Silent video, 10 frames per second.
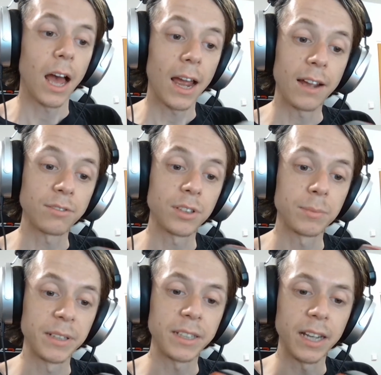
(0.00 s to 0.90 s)
I have to
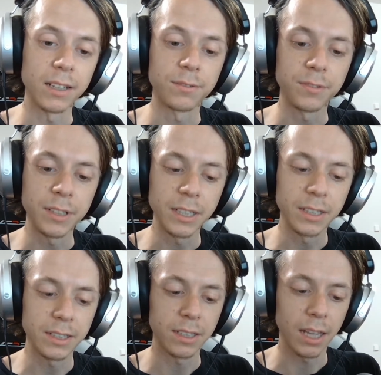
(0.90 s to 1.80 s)
admit, it
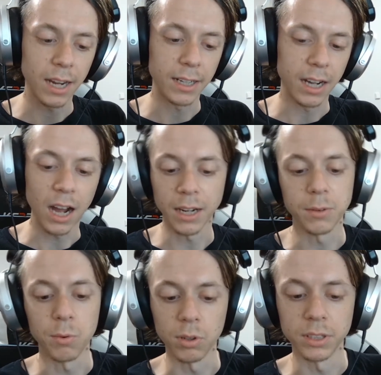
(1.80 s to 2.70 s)
feels like high
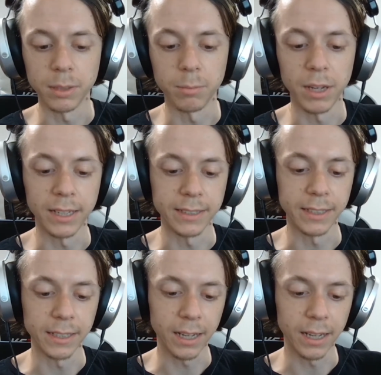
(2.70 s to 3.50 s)
quality plastic,